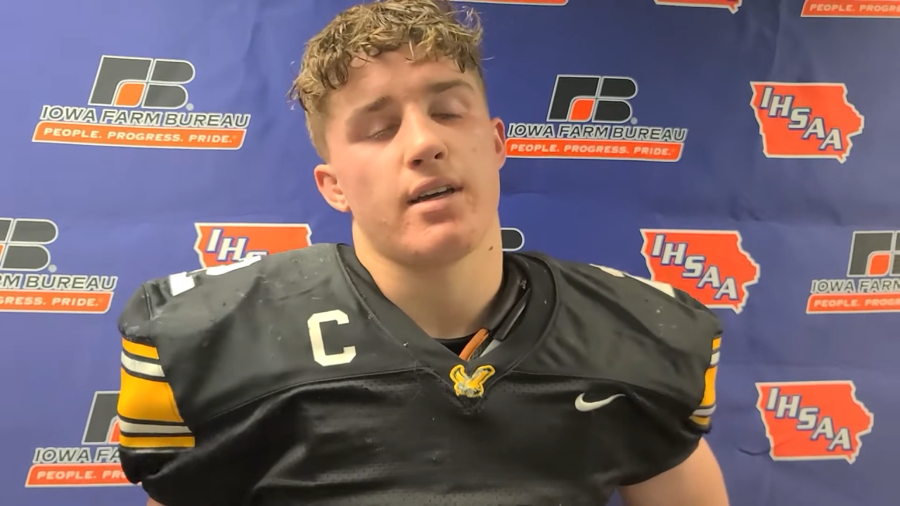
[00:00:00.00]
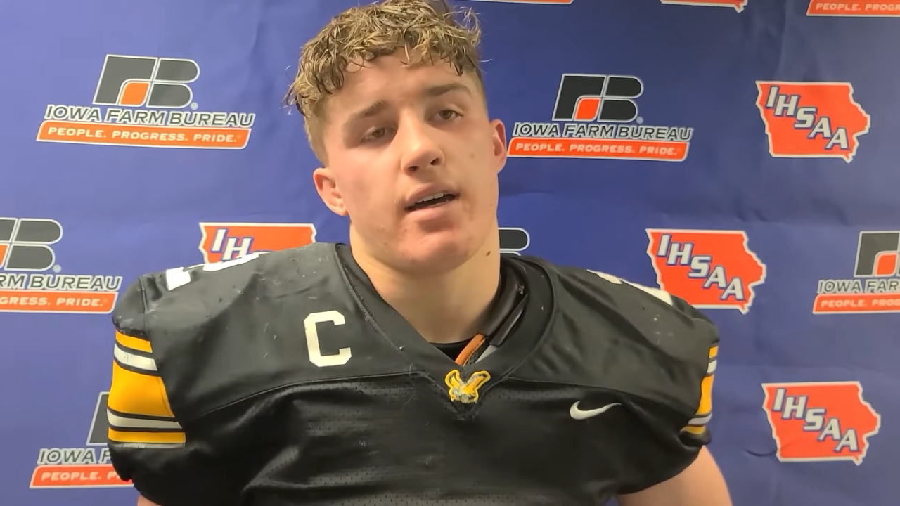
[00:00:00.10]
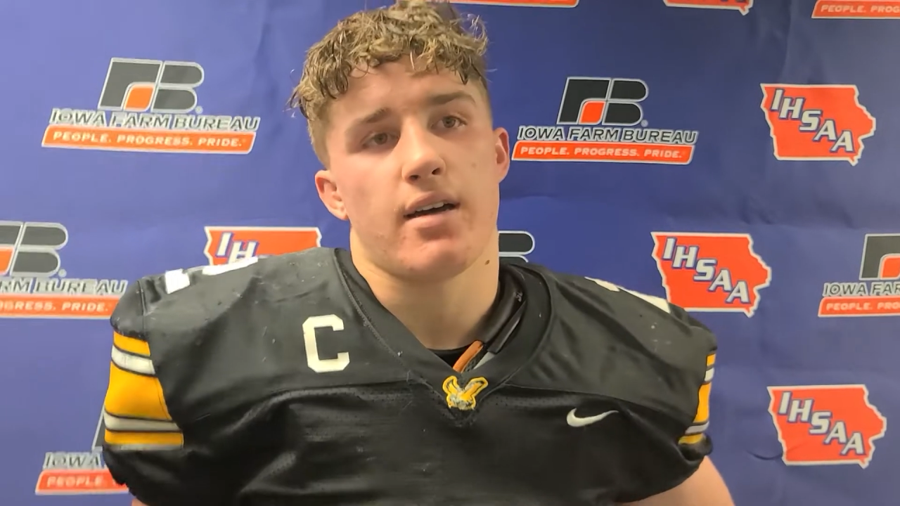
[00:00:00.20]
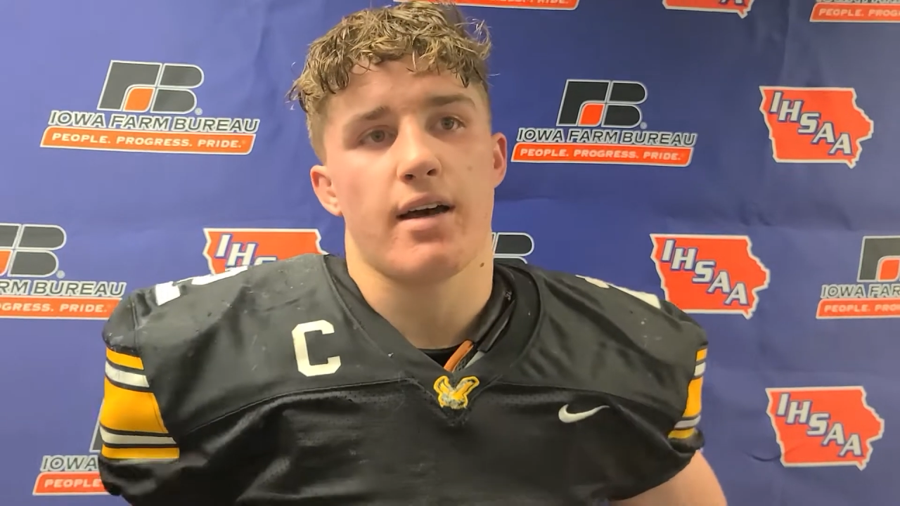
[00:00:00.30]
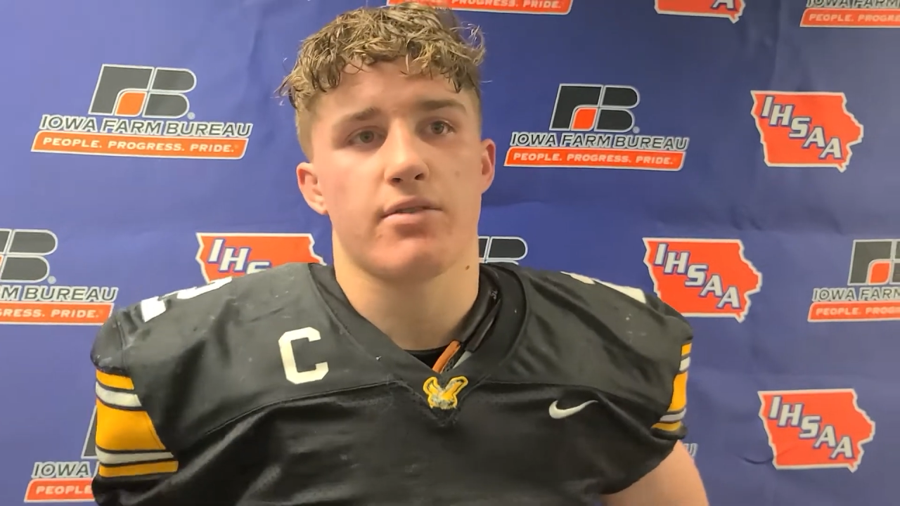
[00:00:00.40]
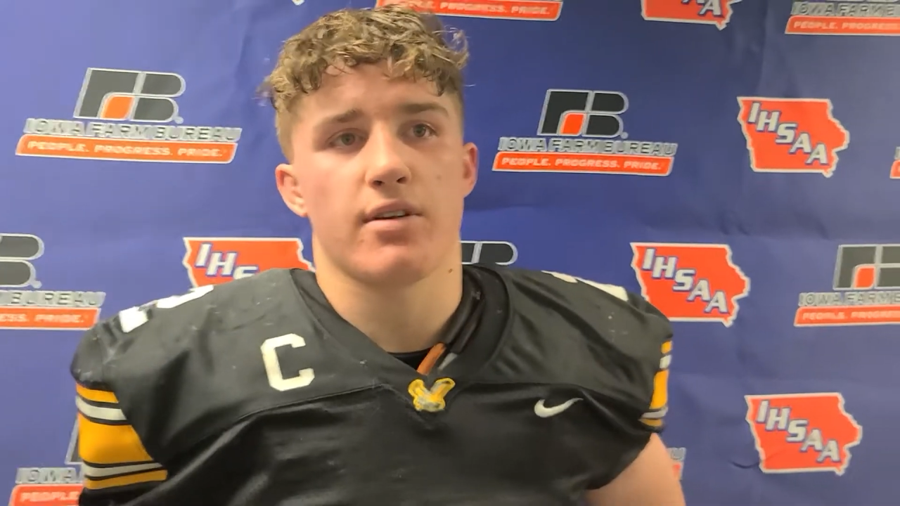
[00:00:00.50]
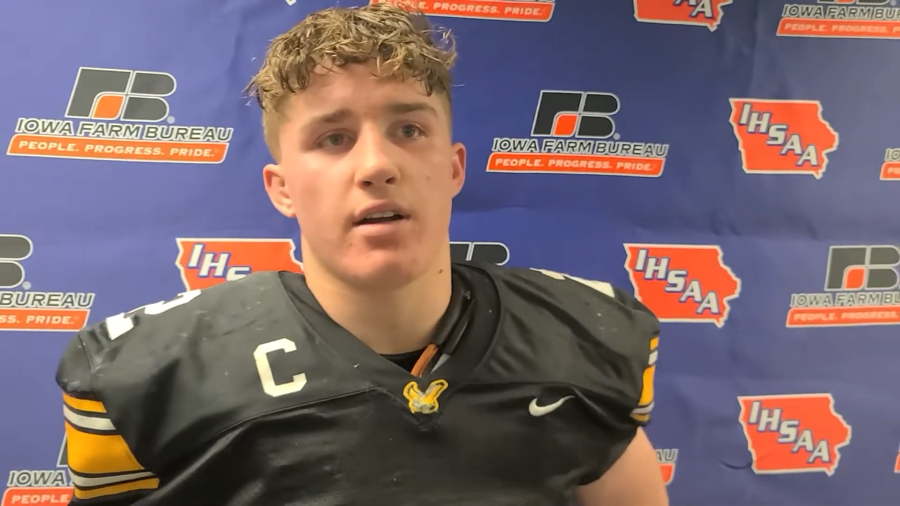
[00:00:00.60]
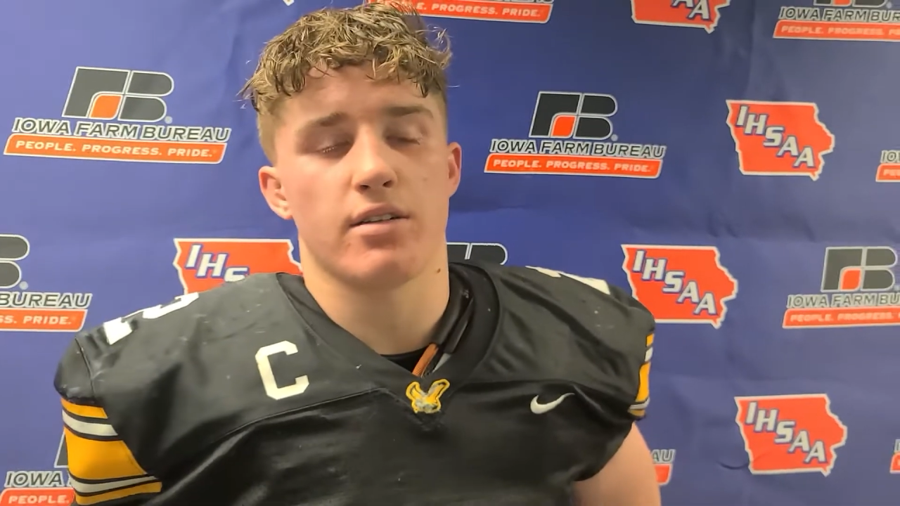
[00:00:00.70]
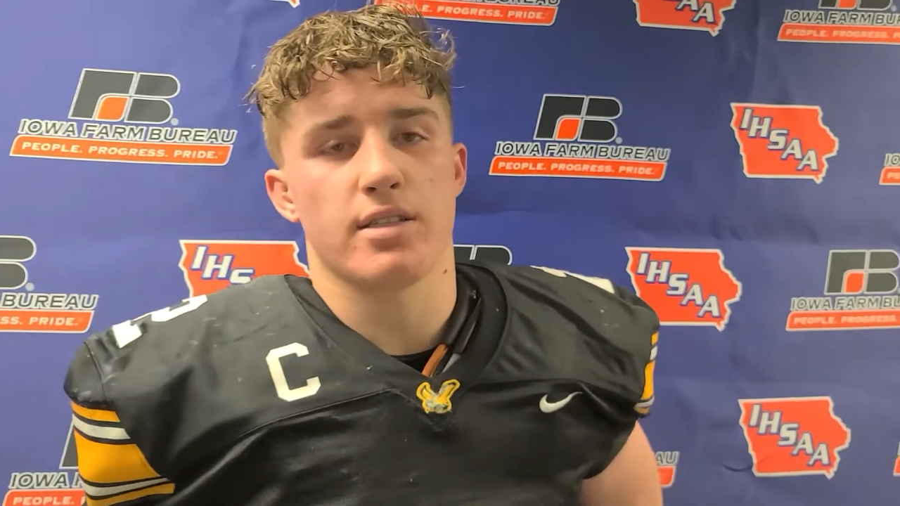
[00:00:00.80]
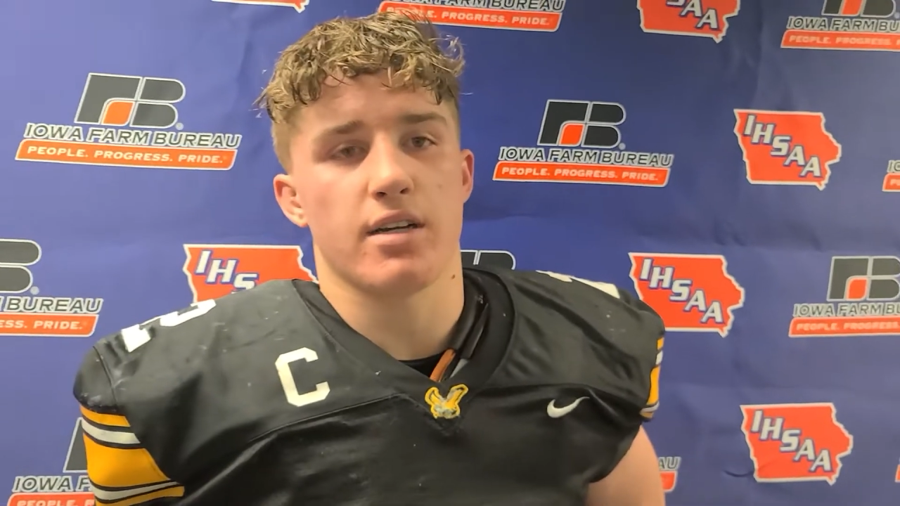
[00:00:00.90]
after
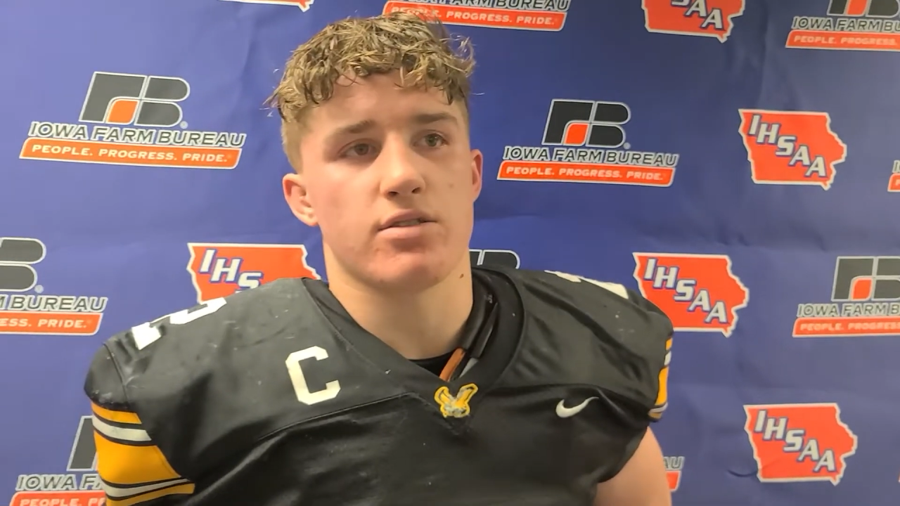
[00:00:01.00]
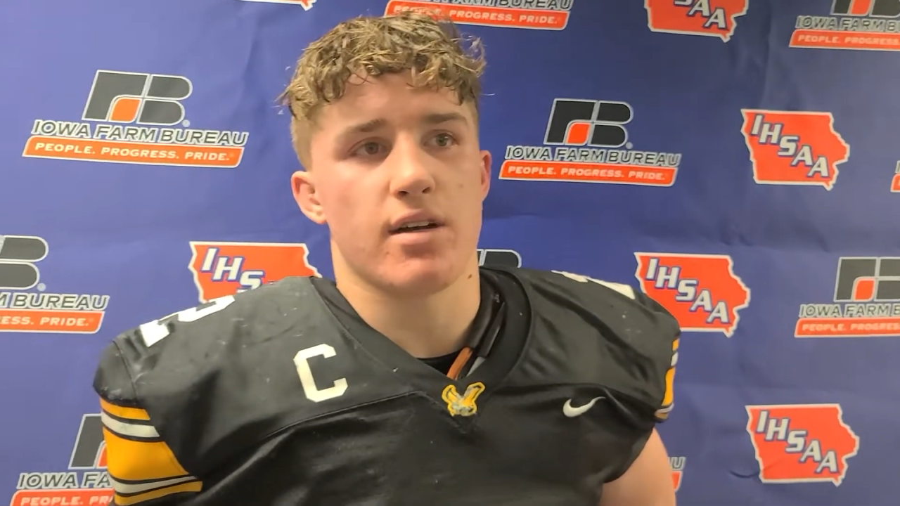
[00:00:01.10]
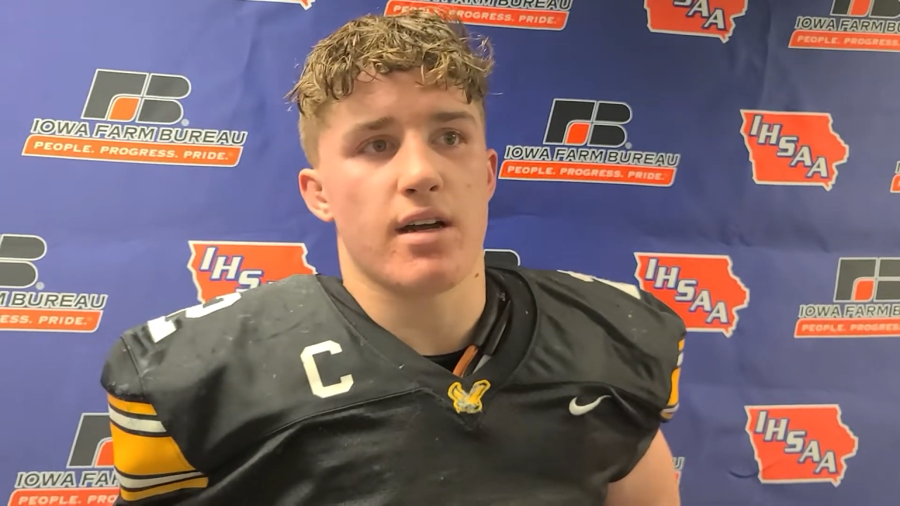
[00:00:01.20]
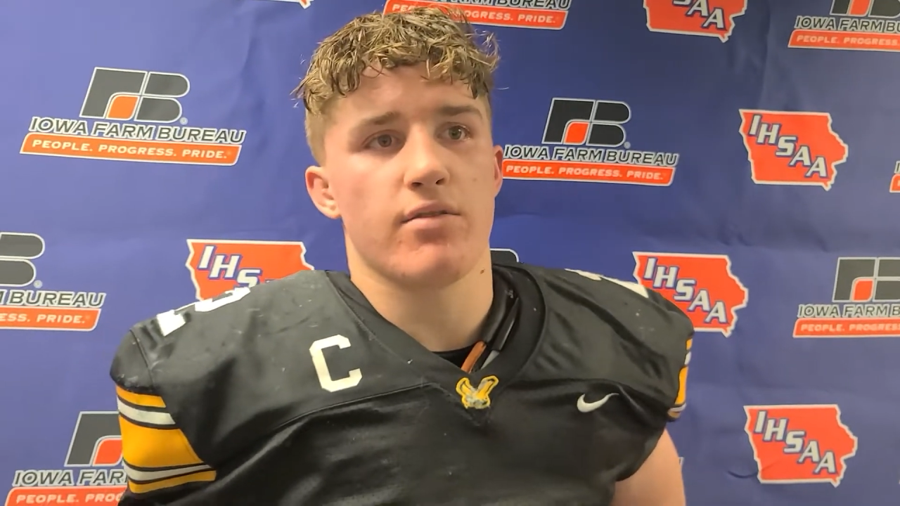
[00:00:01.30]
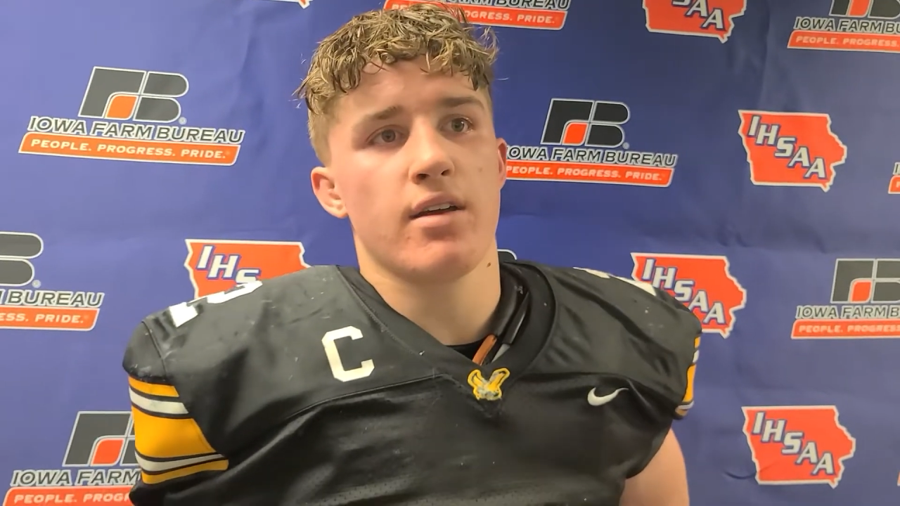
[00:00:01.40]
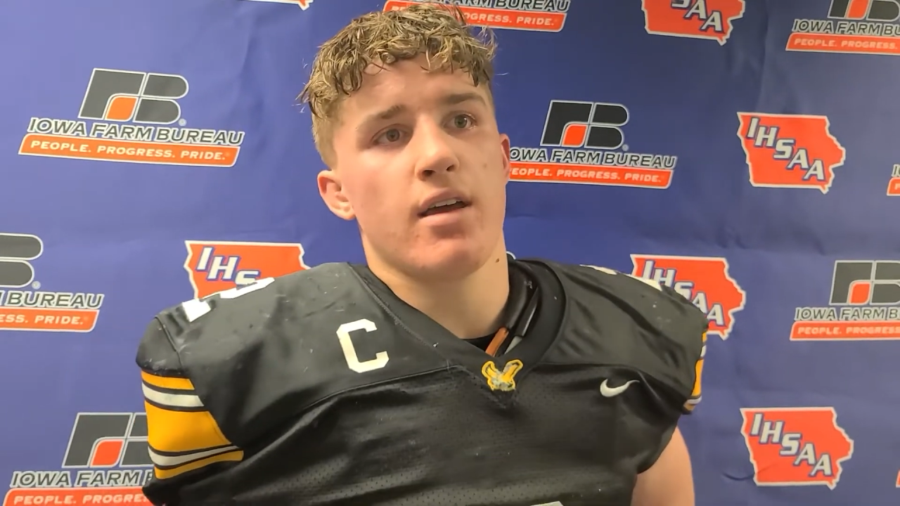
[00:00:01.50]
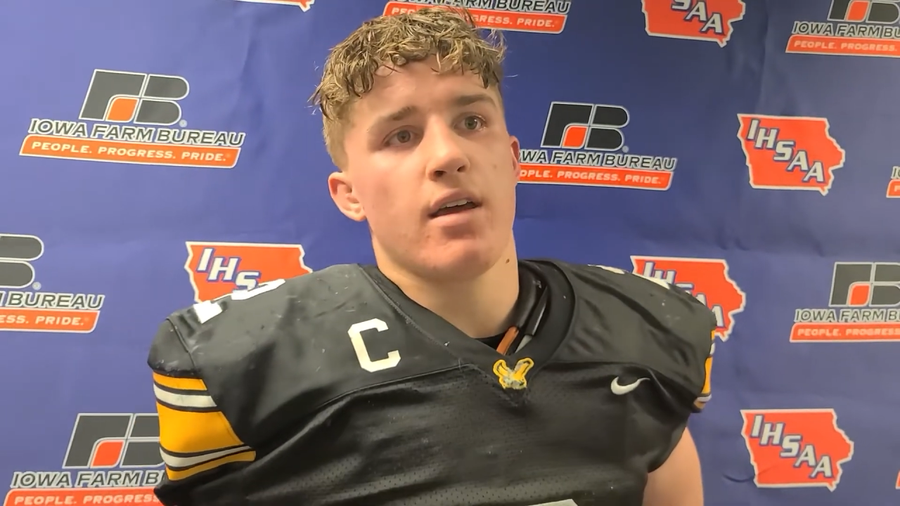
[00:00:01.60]
our second drive,